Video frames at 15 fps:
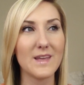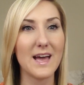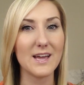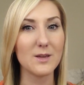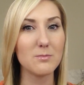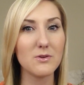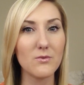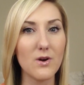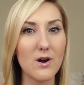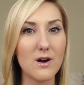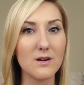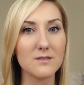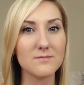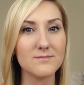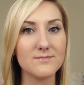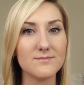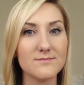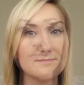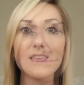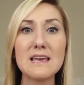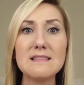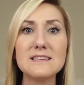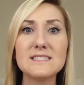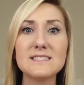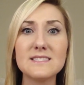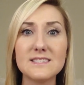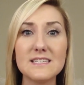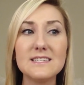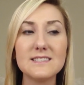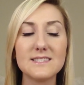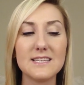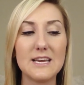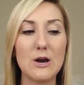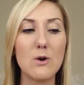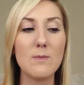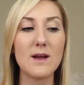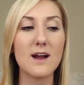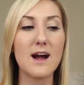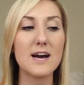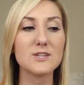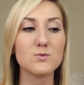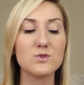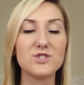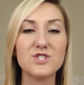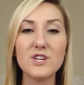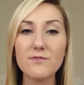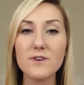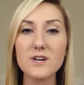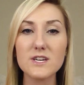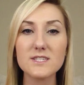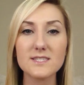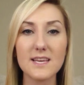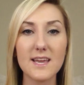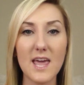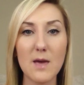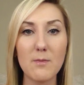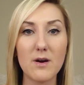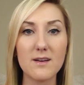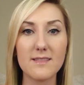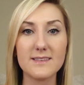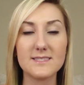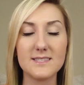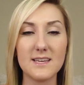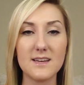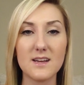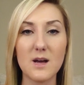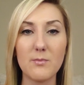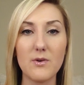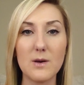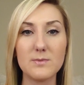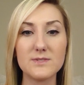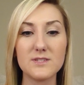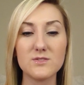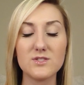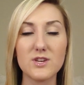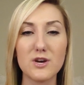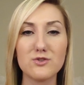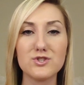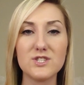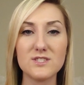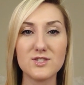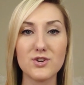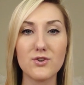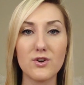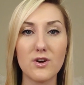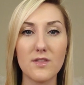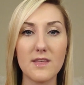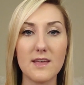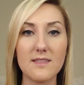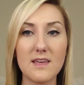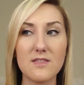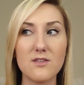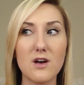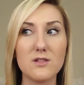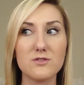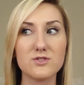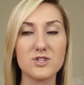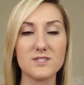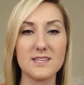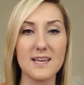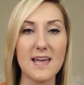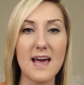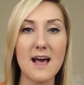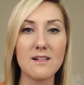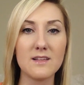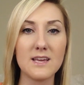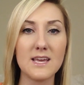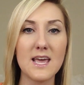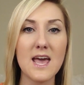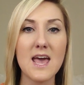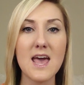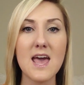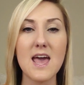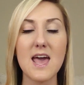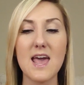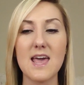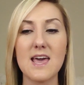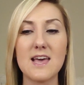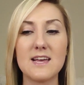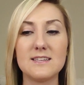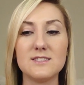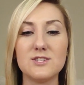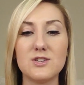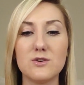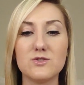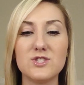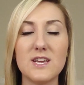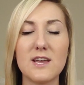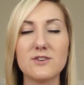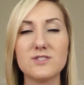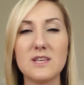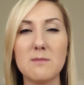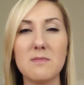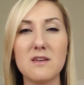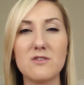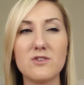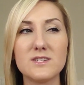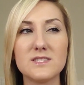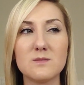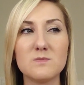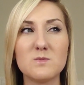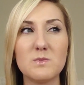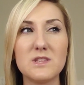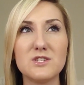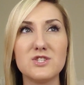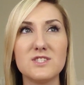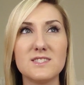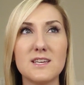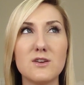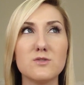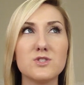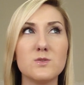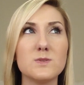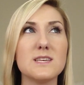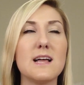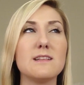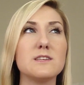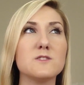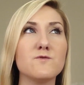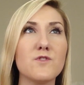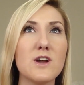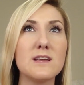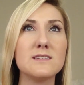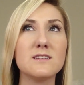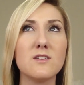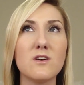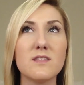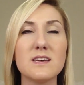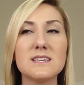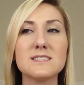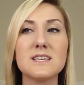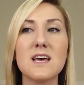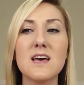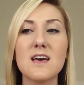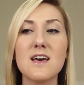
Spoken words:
I could be wrong. And then Cece, oh my gosh, when she first came onto the scene a couple episodes ago, she's the girl that they thought looked just like Allie, and she had her same mannerisms, but then she said, oh, she was Allie's friend and all this.